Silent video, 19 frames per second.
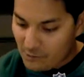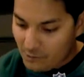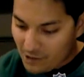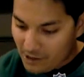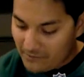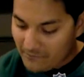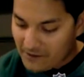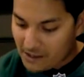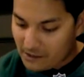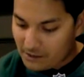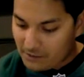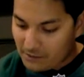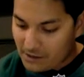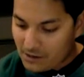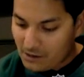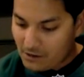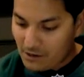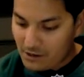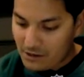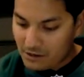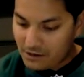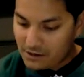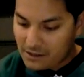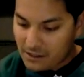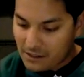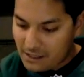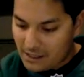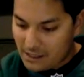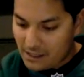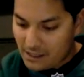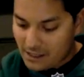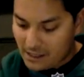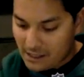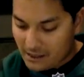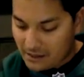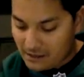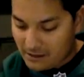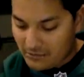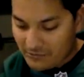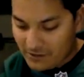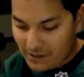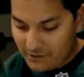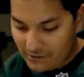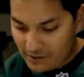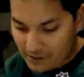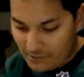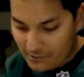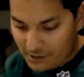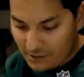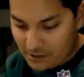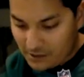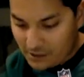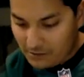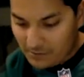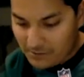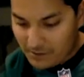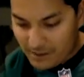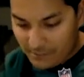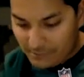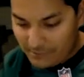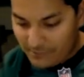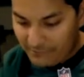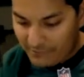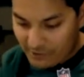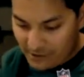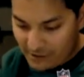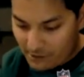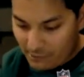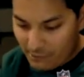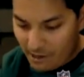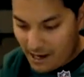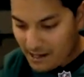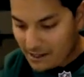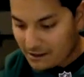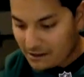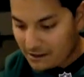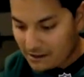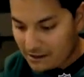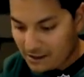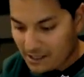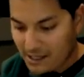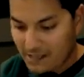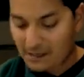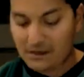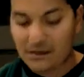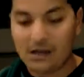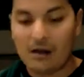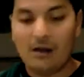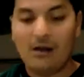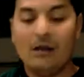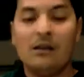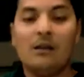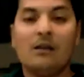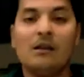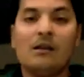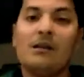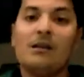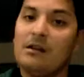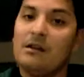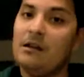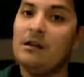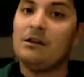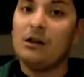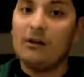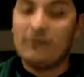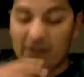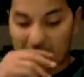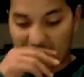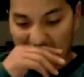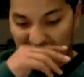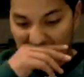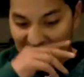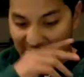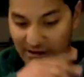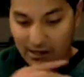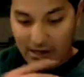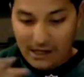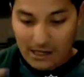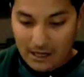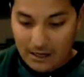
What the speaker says: Week 1 victory. Caught another TD against the Ravens number 2, but been really quiet since then. So he's overdue.